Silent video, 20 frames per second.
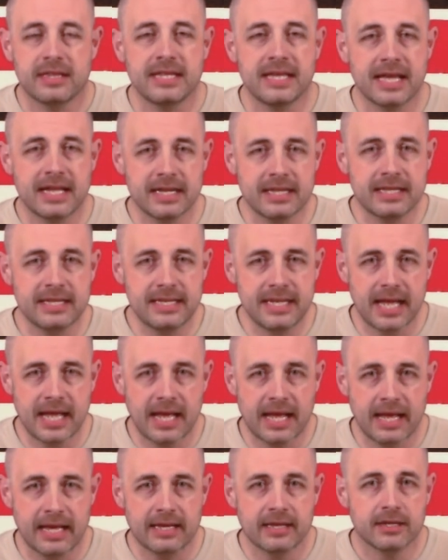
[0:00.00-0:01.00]
at the end of the
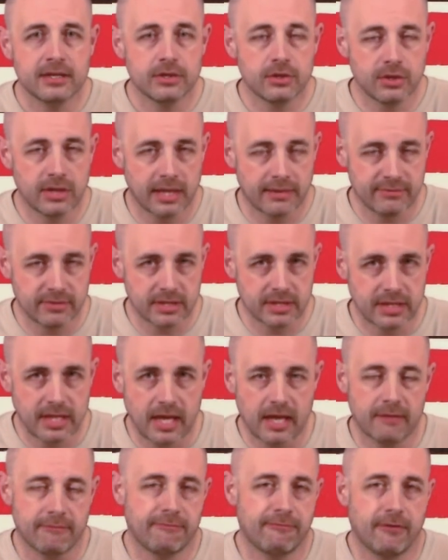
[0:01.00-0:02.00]
day, you'll have a
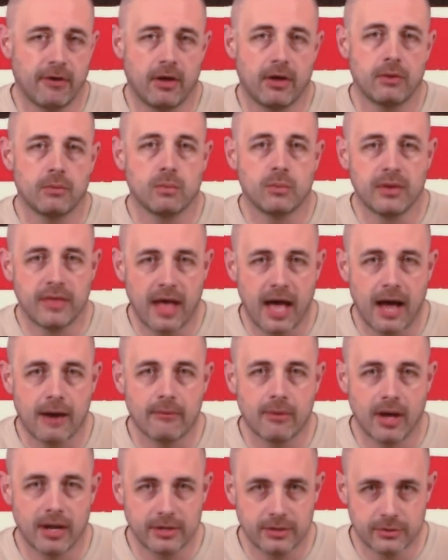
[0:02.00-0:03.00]
lot of fun with
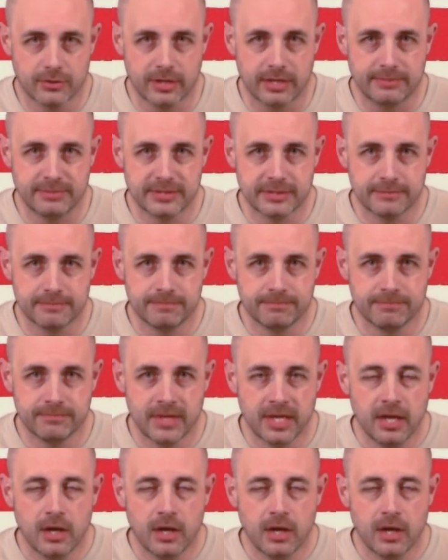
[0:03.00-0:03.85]
Hot Rod Creeps.